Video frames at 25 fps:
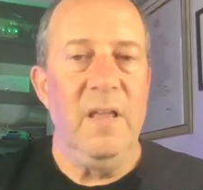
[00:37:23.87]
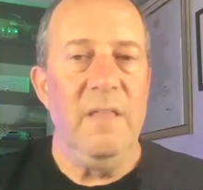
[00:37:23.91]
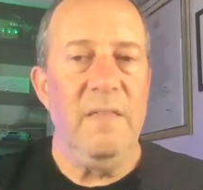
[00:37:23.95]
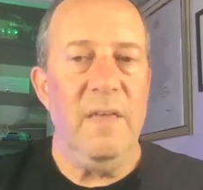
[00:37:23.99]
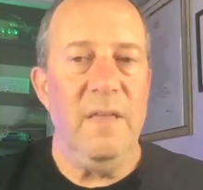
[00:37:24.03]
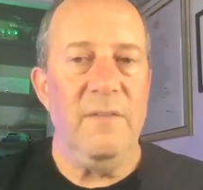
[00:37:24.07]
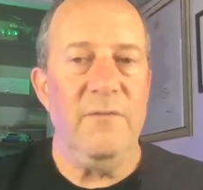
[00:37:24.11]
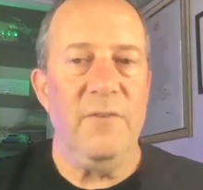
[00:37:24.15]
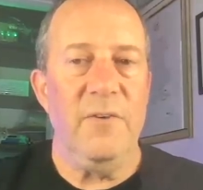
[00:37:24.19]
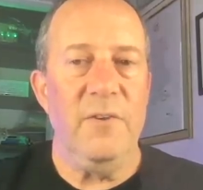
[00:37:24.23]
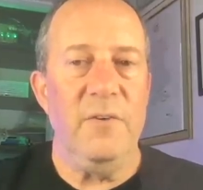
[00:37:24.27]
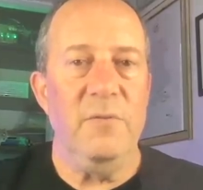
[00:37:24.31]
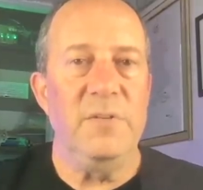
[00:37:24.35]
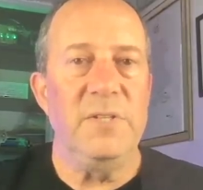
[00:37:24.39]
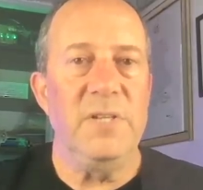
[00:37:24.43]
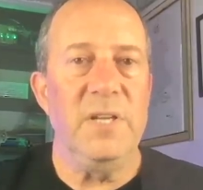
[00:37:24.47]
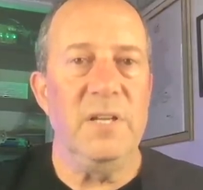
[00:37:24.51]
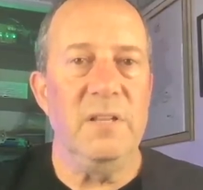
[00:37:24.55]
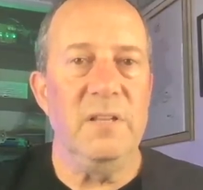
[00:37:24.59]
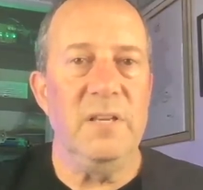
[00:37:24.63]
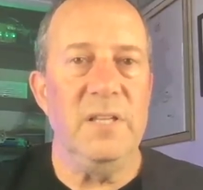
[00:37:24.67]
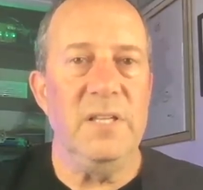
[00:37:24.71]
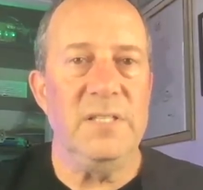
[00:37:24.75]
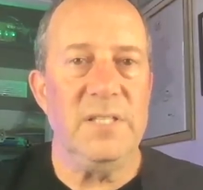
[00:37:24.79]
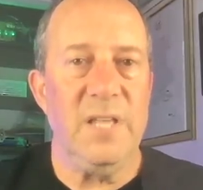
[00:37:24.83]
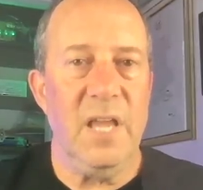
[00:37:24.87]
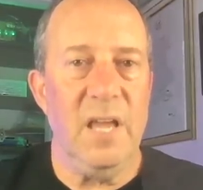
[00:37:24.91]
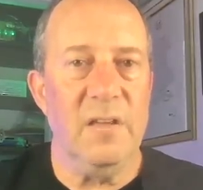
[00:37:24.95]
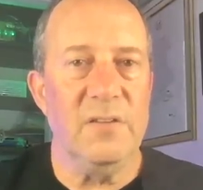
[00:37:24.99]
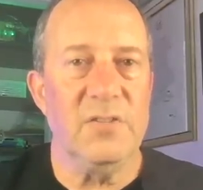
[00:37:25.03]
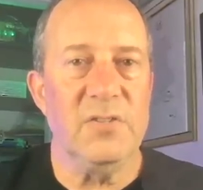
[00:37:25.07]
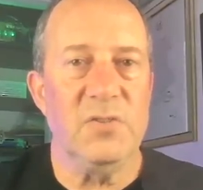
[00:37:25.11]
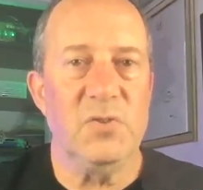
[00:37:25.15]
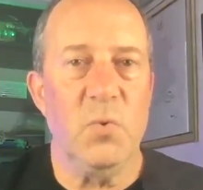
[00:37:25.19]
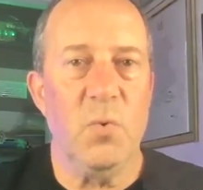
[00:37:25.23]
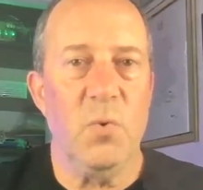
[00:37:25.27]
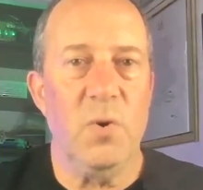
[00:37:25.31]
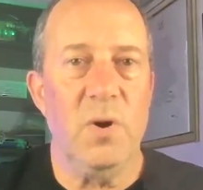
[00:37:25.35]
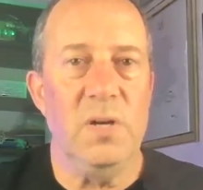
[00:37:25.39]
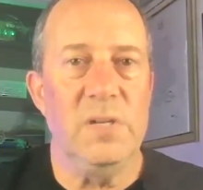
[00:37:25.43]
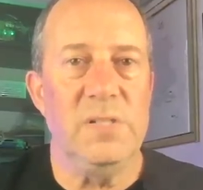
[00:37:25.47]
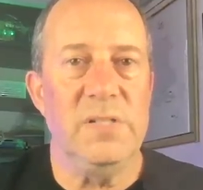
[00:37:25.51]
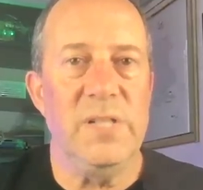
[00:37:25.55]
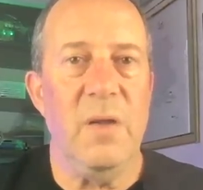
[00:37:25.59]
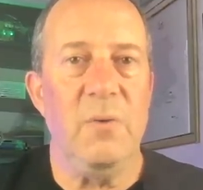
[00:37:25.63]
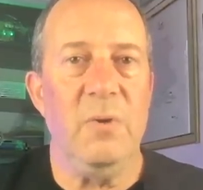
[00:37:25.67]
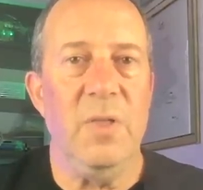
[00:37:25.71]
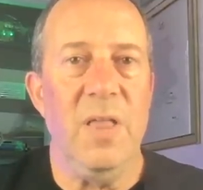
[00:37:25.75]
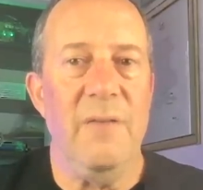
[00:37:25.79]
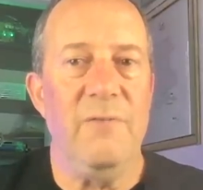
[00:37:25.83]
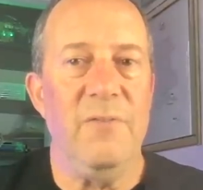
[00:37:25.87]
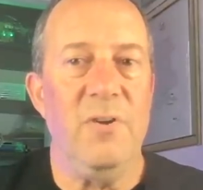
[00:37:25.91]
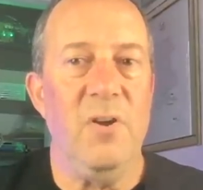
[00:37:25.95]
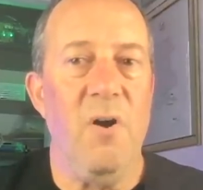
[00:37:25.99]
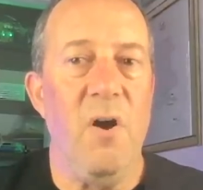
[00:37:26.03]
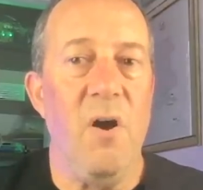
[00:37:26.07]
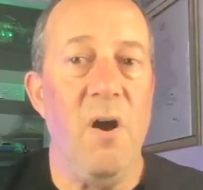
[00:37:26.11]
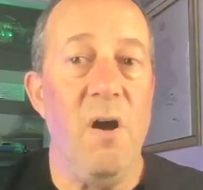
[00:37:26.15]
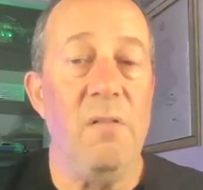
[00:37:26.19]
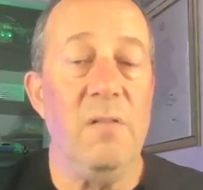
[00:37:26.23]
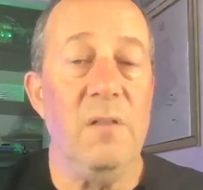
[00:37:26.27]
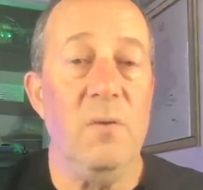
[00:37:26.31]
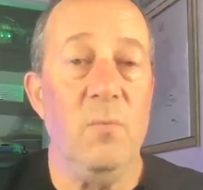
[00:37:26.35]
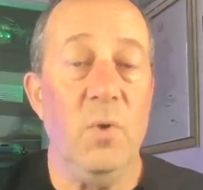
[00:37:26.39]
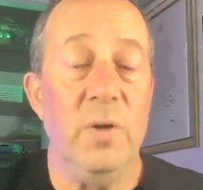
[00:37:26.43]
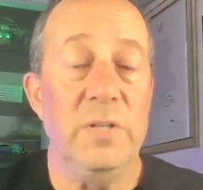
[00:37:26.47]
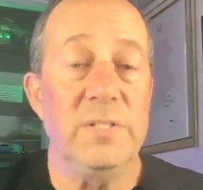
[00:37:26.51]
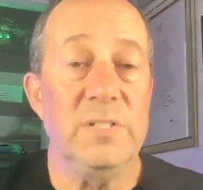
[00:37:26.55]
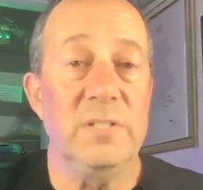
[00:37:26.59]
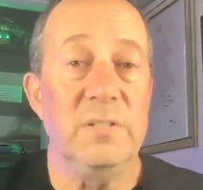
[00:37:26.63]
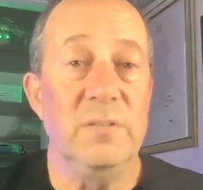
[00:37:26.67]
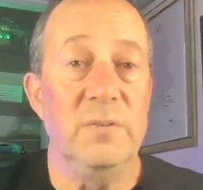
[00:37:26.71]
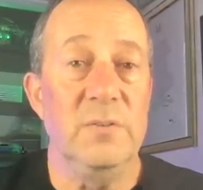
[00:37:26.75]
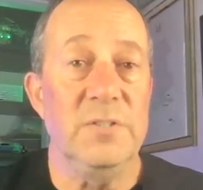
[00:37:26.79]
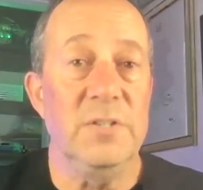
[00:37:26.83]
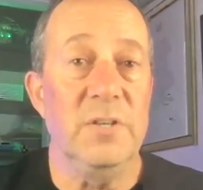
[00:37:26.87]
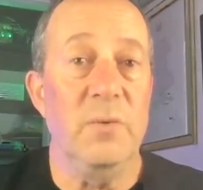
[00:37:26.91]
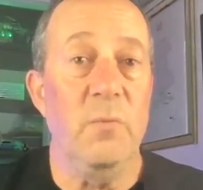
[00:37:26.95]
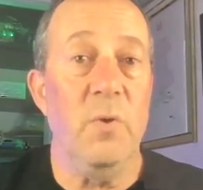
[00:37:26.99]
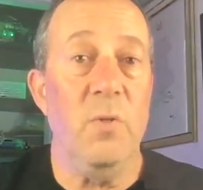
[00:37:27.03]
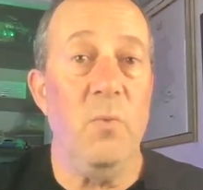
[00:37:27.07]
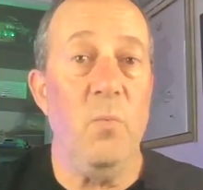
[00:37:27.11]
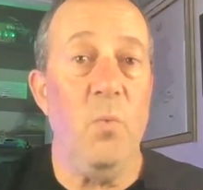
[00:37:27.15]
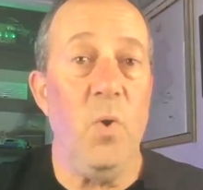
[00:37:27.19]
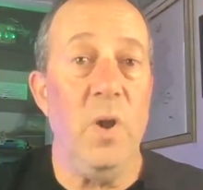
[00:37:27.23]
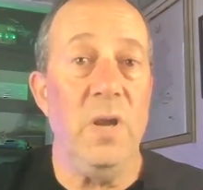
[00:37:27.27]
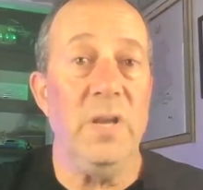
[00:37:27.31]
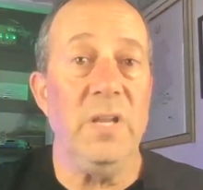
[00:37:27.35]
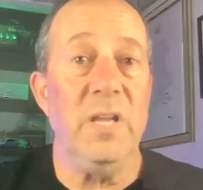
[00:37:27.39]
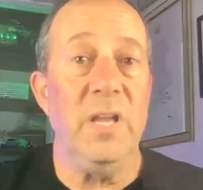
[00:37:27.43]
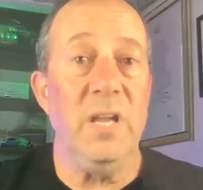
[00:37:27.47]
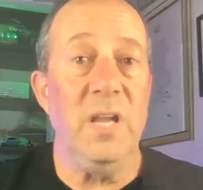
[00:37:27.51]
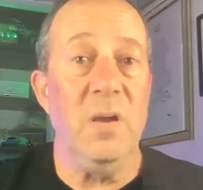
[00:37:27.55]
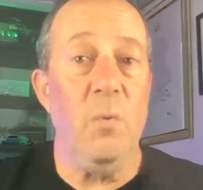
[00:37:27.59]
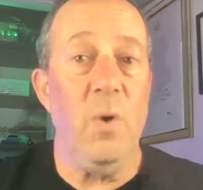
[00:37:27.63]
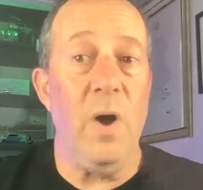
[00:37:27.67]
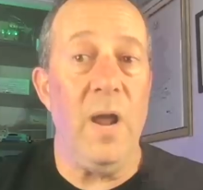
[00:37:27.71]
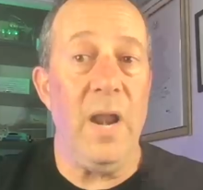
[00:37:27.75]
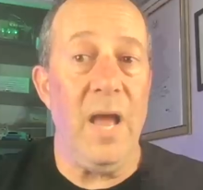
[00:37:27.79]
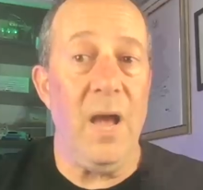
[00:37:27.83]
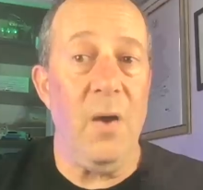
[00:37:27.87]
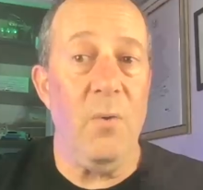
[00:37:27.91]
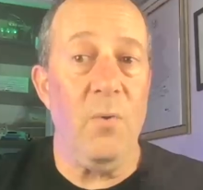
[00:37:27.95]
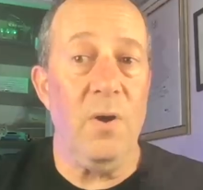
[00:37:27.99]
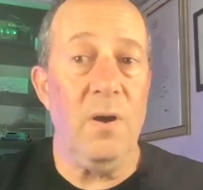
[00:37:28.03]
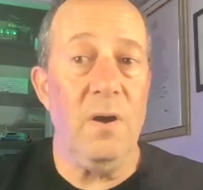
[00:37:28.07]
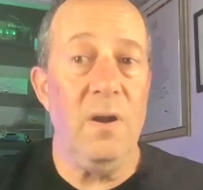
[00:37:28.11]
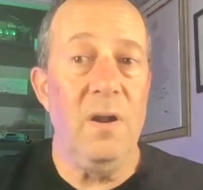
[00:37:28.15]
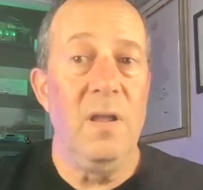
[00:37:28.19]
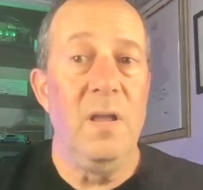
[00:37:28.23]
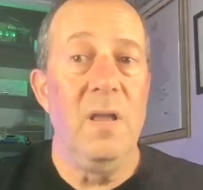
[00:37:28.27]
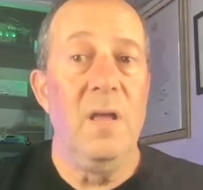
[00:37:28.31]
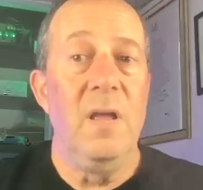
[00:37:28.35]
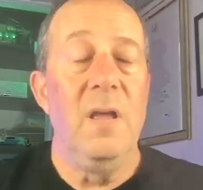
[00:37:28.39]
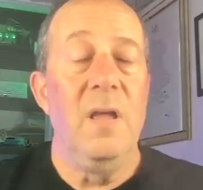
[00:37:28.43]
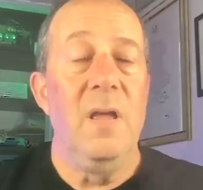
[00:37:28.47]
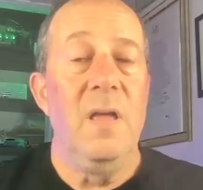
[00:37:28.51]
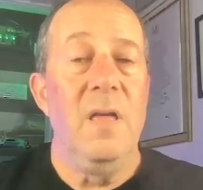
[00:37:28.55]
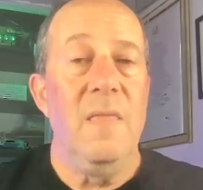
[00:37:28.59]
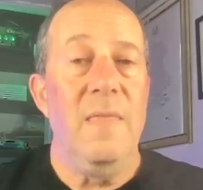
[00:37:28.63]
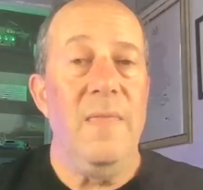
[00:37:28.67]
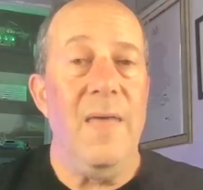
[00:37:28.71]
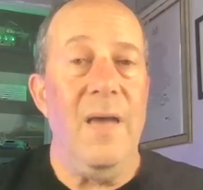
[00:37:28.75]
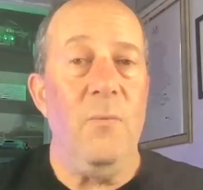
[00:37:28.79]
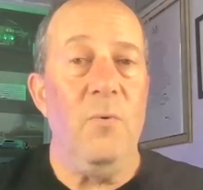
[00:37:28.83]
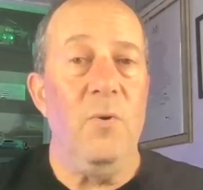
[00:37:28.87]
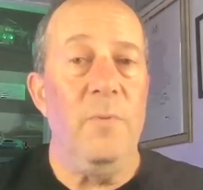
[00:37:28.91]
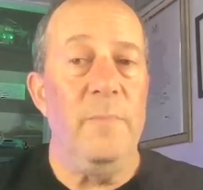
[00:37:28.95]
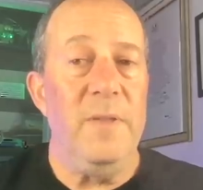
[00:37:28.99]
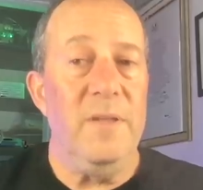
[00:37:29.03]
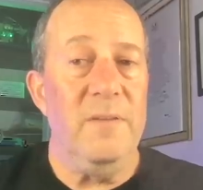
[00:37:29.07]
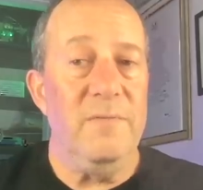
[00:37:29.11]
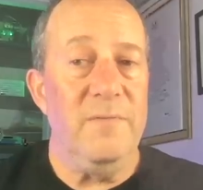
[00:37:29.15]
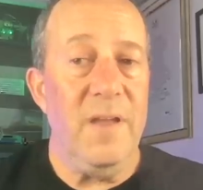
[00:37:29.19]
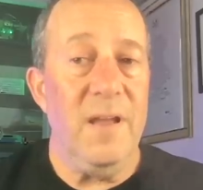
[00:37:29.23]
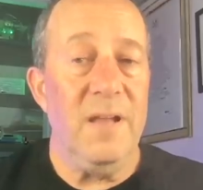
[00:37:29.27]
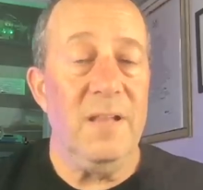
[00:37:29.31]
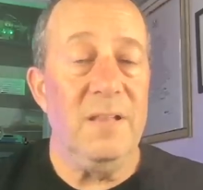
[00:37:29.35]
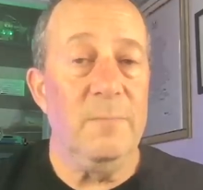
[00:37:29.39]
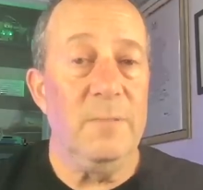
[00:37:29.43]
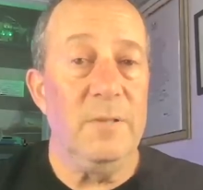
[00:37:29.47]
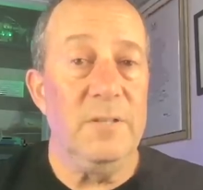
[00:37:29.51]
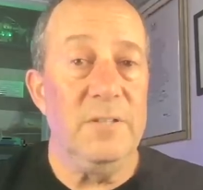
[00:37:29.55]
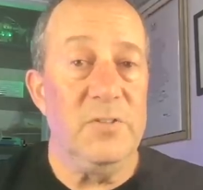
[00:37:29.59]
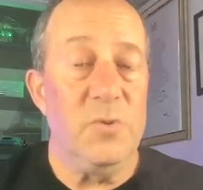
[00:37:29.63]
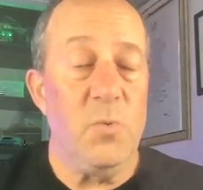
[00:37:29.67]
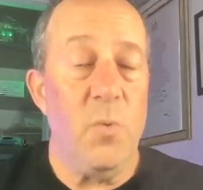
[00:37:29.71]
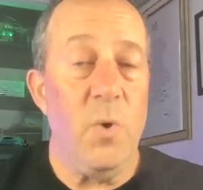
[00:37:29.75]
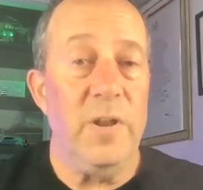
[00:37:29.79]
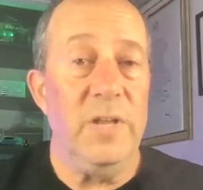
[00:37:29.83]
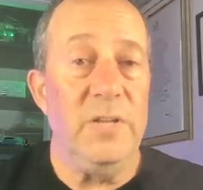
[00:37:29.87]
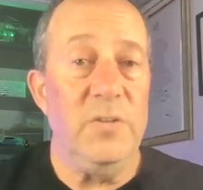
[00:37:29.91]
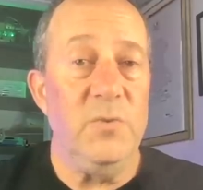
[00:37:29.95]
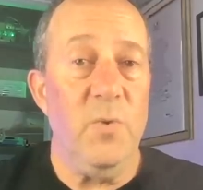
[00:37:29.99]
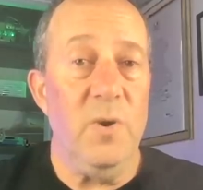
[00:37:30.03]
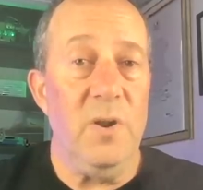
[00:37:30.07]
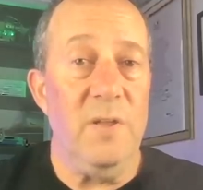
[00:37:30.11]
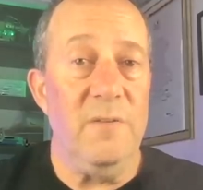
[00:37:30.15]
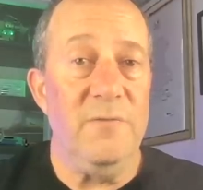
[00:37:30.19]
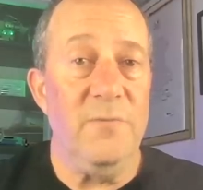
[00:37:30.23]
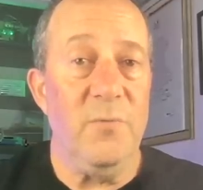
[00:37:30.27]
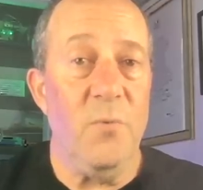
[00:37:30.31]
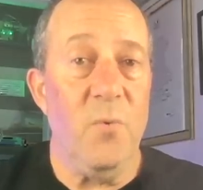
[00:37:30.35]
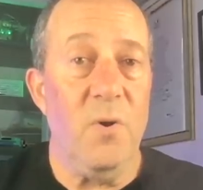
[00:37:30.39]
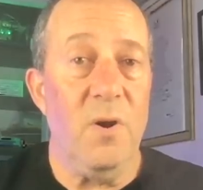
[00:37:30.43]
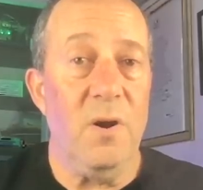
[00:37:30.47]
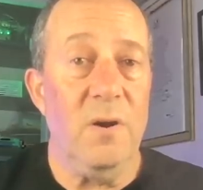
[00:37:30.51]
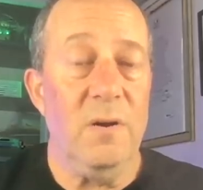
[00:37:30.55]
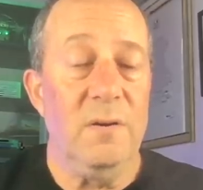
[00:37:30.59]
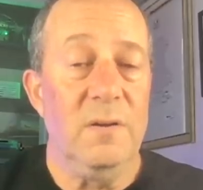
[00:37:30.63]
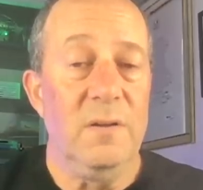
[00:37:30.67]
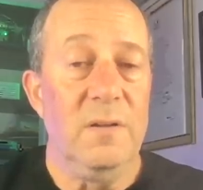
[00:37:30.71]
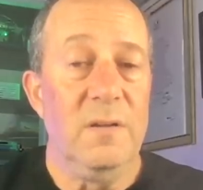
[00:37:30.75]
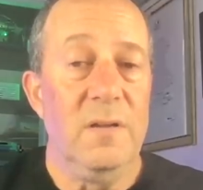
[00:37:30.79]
that for utility scale storage, they will have an all-in-one solution with 1 gigawatt hour that will be available in 2024.